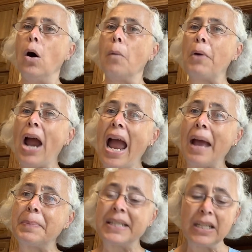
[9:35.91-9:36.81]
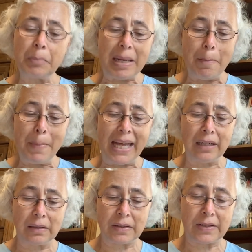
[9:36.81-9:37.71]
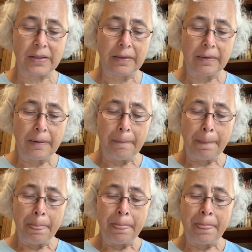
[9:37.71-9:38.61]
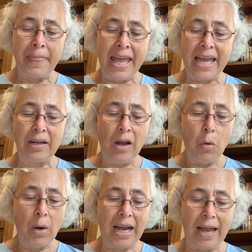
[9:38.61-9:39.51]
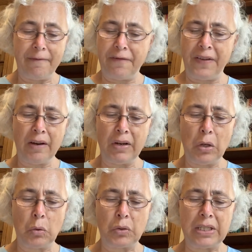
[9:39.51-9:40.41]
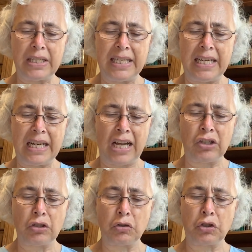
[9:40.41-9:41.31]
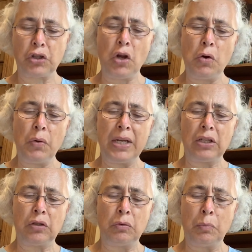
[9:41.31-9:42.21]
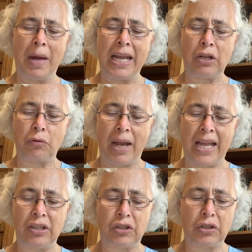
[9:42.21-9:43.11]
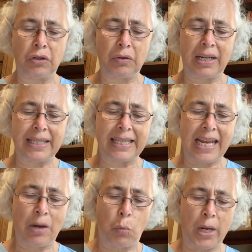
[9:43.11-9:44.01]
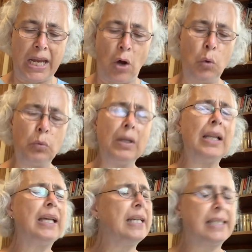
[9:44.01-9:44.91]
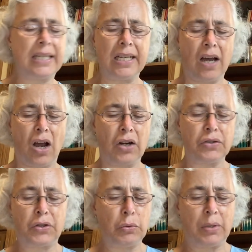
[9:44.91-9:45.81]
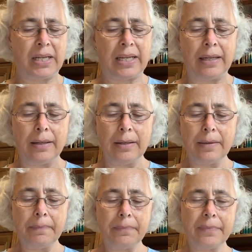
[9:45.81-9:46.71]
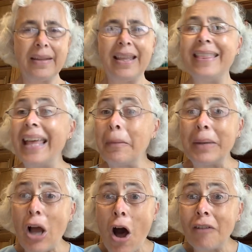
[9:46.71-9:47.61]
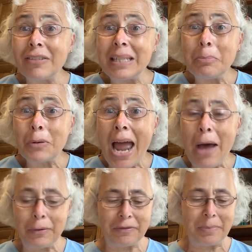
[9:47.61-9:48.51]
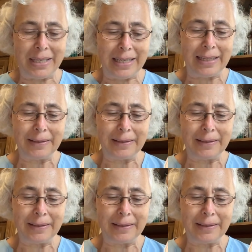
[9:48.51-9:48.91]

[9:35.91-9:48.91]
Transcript: Perhaps it'll be medals. Then, when I'm very old indeed, I shall show it to my grandchildren and say, we only did our duty, and they'll be awfully proud of me.